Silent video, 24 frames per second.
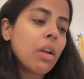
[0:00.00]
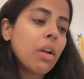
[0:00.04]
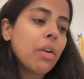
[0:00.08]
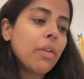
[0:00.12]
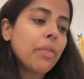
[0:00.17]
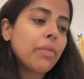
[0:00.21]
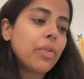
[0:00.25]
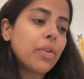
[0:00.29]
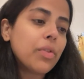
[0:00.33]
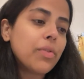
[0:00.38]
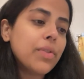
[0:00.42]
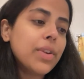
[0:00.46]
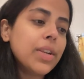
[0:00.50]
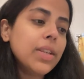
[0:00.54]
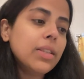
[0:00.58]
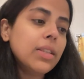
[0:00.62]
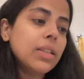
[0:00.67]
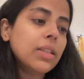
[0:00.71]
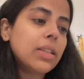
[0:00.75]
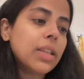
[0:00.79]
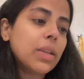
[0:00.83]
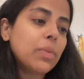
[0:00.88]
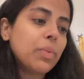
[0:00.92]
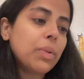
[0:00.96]
For
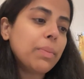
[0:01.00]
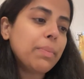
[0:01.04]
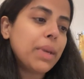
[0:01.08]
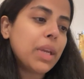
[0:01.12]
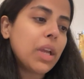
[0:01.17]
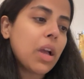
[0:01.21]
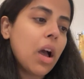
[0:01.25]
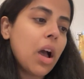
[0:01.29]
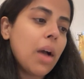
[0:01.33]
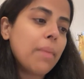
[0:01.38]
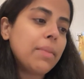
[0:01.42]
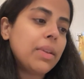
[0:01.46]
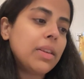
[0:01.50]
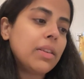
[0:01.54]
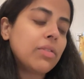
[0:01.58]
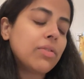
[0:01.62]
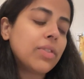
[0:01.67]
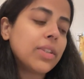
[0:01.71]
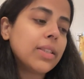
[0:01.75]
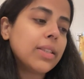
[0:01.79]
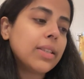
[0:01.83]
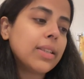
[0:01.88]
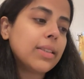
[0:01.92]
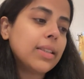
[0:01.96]
reasons that will become
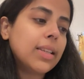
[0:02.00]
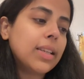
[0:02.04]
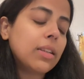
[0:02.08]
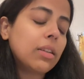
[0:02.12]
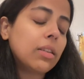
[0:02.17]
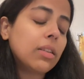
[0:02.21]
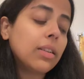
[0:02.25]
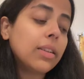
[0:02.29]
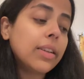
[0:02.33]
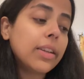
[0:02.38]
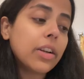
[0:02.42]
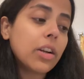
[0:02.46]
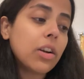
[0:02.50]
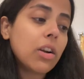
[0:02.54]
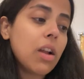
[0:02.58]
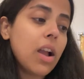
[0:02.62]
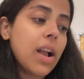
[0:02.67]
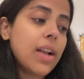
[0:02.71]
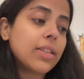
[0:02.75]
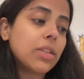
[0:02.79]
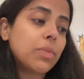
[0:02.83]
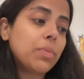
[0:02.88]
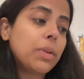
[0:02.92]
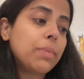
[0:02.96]
increasingly clear
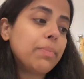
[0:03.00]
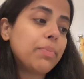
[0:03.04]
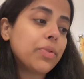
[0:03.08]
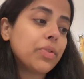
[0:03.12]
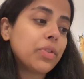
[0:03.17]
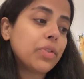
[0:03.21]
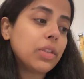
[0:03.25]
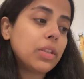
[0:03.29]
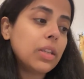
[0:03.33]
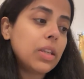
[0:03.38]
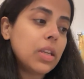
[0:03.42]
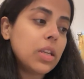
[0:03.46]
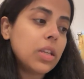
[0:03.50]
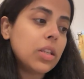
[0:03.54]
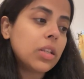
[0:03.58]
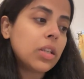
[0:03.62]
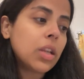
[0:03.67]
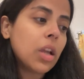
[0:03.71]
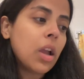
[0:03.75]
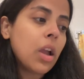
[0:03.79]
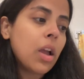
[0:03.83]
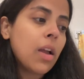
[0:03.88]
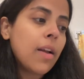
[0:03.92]
as we proceed,